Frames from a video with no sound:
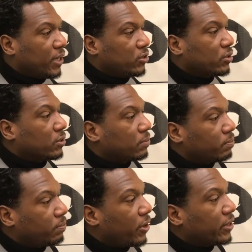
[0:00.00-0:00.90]
major
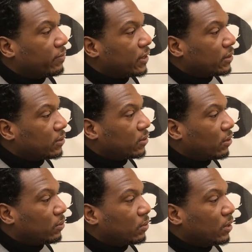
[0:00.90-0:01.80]
part of it.
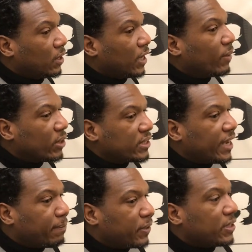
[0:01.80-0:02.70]
So I want to
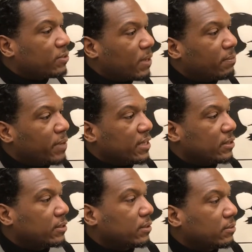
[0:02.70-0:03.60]
say empathy is my
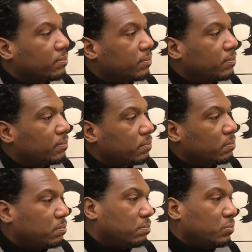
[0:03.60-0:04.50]
best
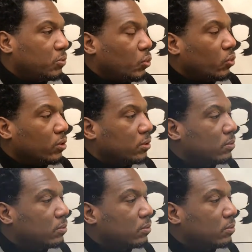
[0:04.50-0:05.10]
tool.